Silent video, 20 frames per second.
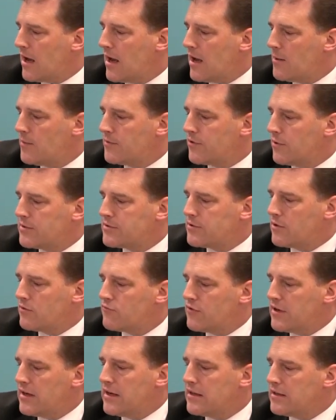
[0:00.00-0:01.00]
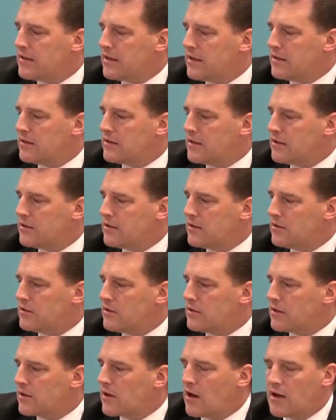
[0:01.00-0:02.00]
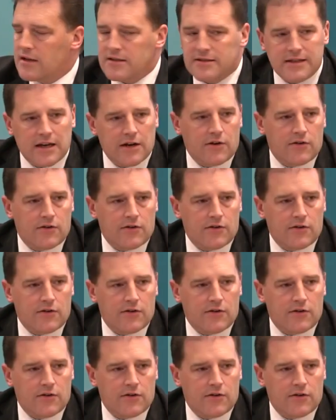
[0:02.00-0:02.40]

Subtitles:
So it's not really the declines there